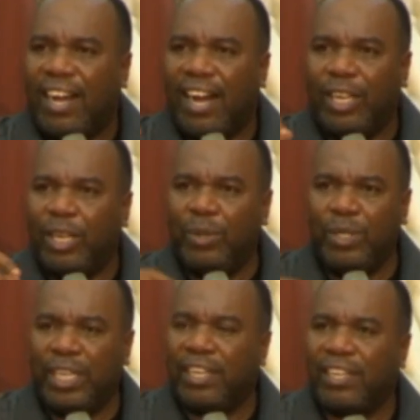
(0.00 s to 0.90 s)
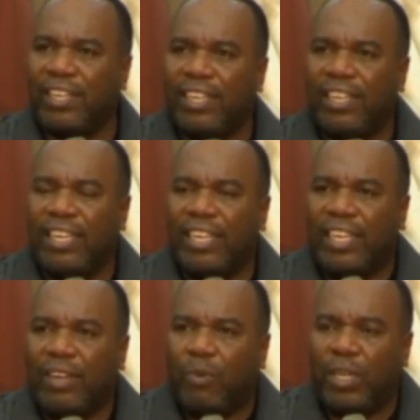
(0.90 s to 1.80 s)
Hallelujah.
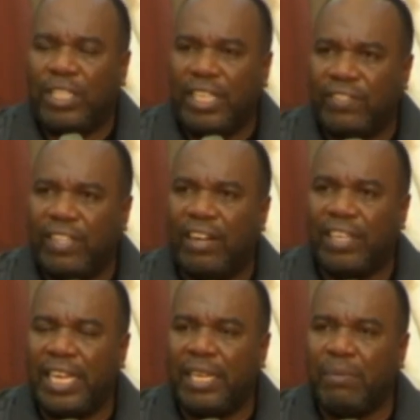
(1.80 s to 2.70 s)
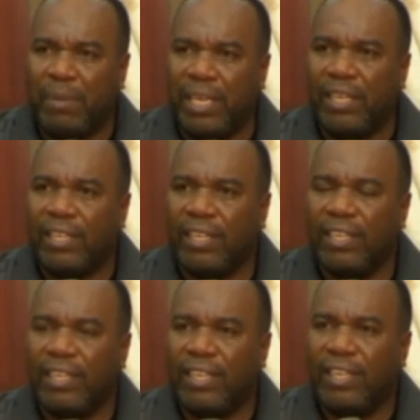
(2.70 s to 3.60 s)
What he has done in me,
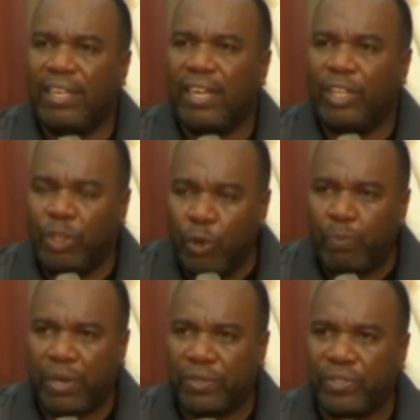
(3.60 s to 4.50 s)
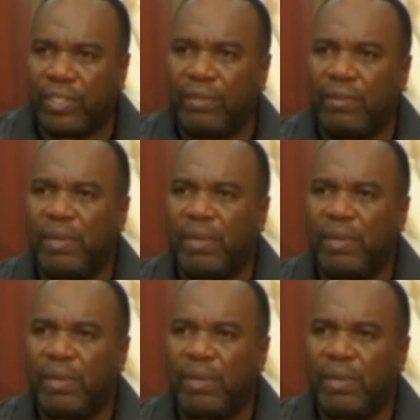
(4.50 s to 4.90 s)
a new person.